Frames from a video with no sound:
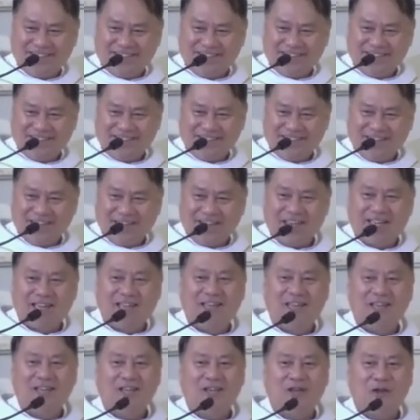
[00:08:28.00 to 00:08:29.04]
Okay.
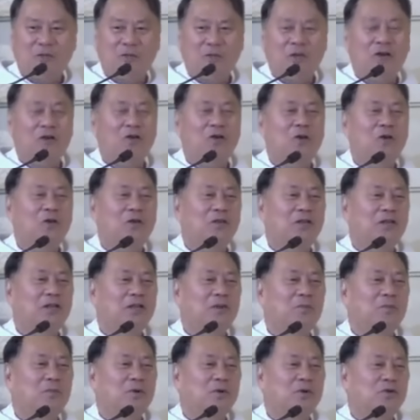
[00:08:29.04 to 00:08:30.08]
You will know that a
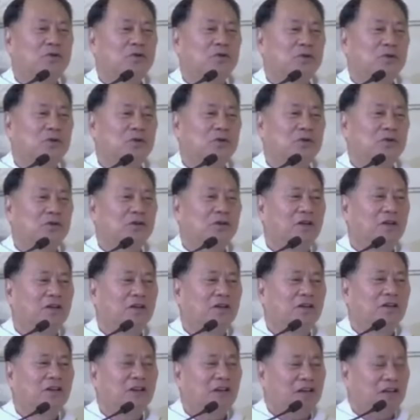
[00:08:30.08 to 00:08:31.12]
person
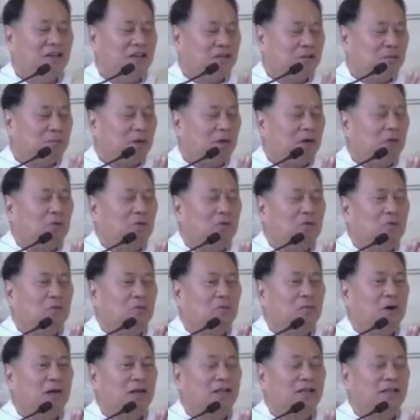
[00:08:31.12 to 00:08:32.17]
really is marunong
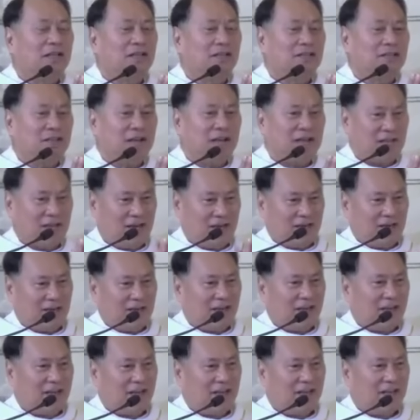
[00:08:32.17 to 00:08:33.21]
magdasal
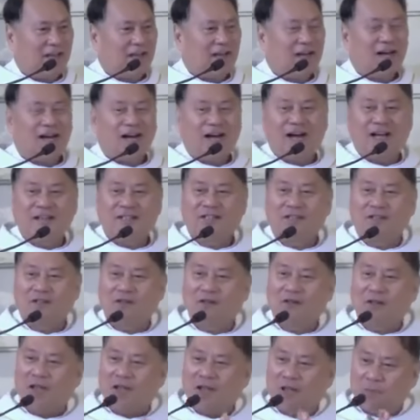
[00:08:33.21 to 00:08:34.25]
at
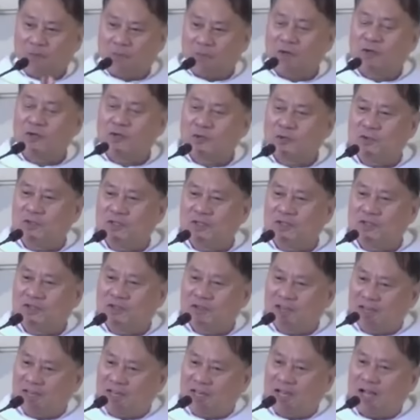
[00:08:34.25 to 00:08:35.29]
a person is
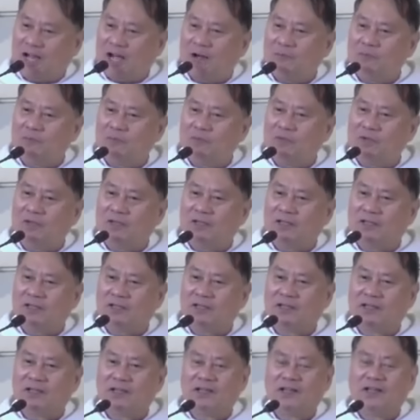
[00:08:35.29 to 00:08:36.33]
really
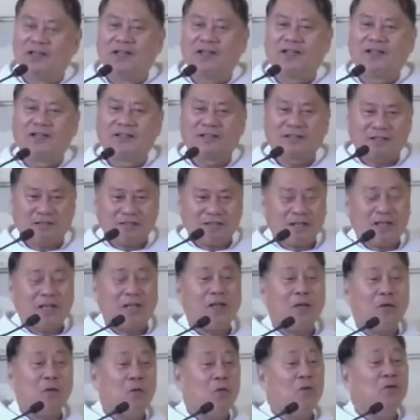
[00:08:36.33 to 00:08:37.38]
humble
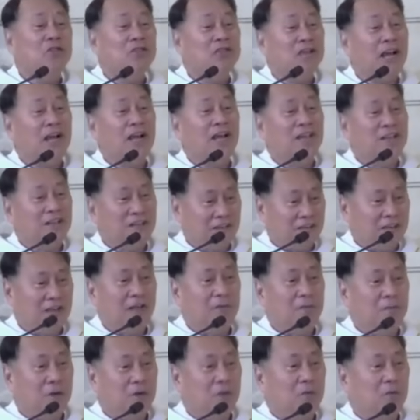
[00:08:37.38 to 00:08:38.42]
kung siya din ay
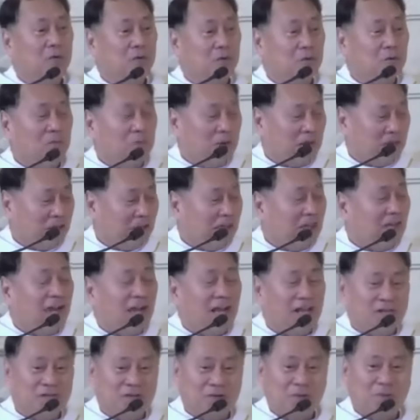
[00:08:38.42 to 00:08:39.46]
marunong maging
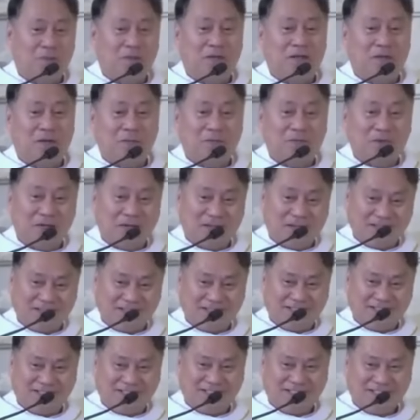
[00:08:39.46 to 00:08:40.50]
hospitable,
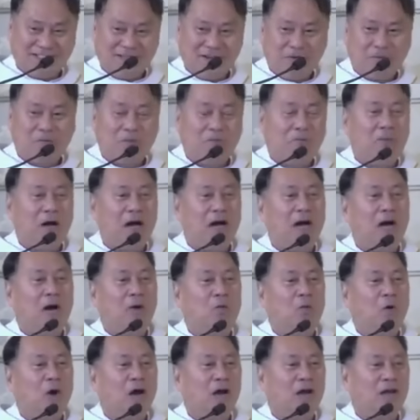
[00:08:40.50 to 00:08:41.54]

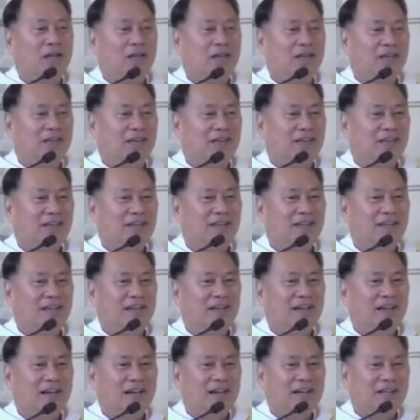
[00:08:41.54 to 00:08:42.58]
maawain
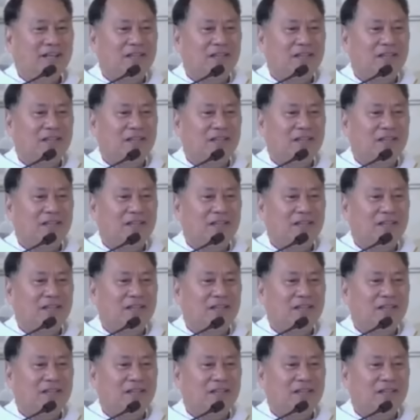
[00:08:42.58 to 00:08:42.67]
at